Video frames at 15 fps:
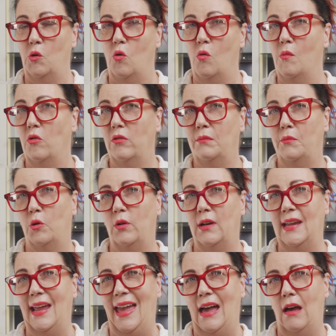or, more
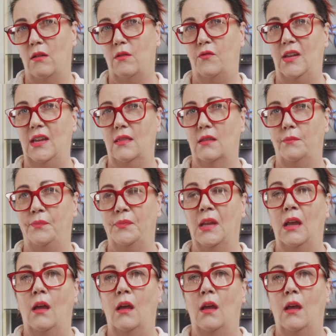importantly, how to feed them?